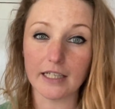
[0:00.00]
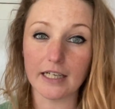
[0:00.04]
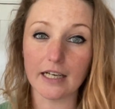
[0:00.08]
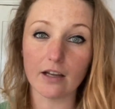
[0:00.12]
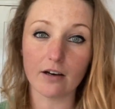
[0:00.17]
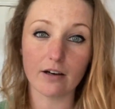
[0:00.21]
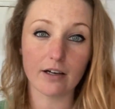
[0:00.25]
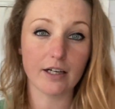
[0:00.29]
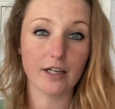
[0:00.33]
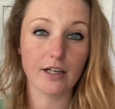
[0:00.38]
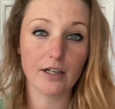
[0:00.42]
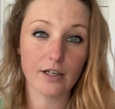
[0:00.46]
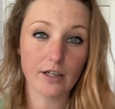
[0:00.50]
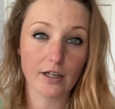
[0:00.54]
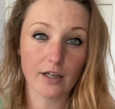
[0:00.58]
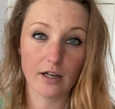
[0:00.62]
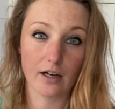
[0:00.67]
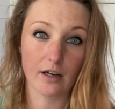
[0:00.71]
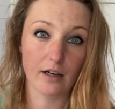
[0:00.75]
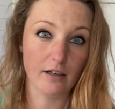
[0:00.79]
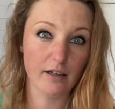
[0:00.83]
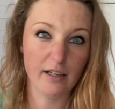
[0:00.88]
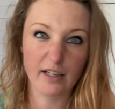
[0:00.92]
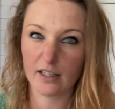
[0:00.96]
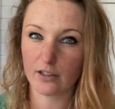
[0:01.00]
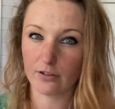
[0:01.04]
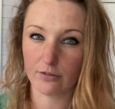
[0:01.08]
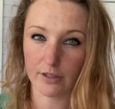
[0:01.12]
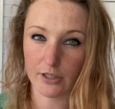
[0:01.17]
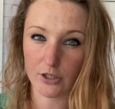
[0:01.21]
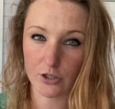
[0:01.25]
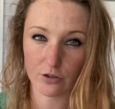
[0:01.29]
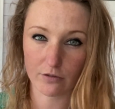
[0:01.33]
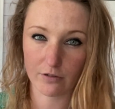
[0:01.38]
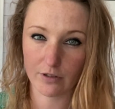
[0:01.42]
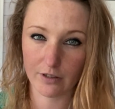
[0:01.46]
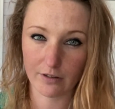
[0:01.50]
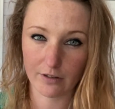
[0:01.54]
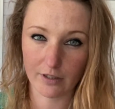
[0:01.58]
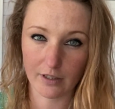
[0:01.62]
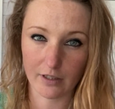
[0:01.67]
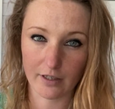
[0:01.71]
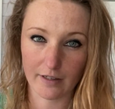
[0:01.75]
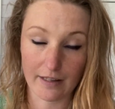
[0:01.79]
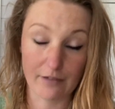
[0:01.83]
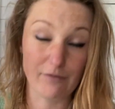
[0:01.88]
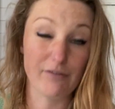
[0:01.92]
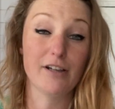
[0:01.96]
like licorice or anything
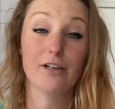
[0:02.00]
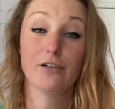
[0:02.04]
like that.